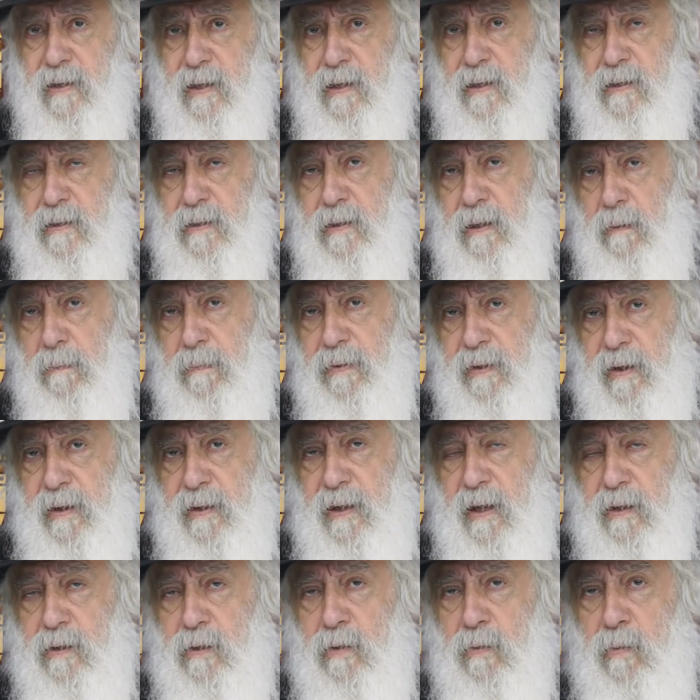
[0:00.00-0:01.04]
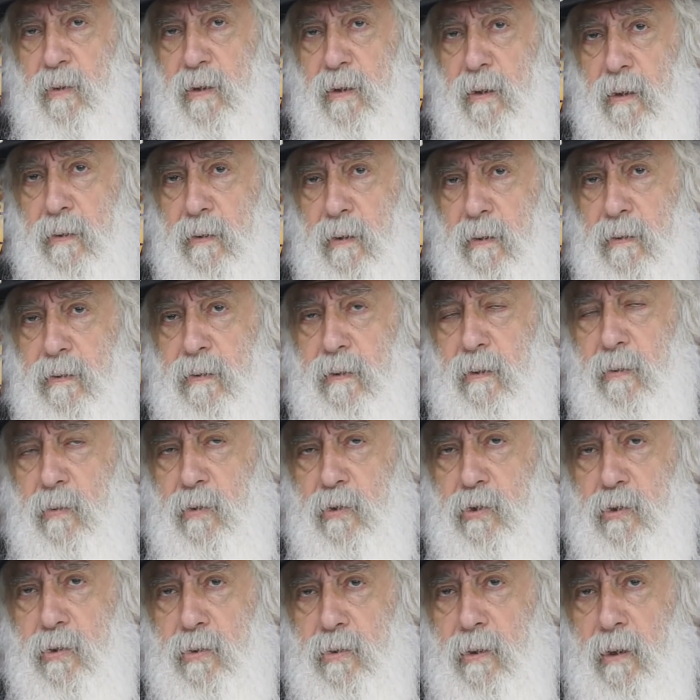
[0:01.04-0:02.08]
is something that we
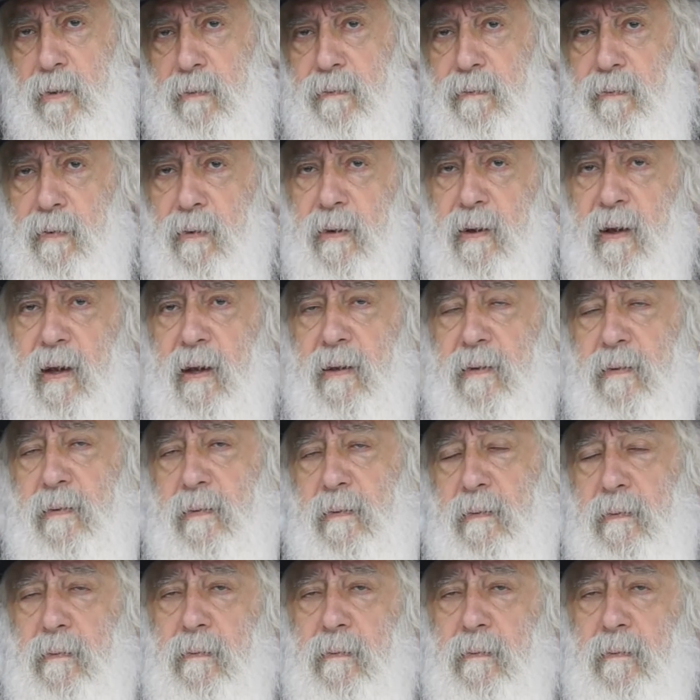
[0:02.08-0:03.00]
should not forget.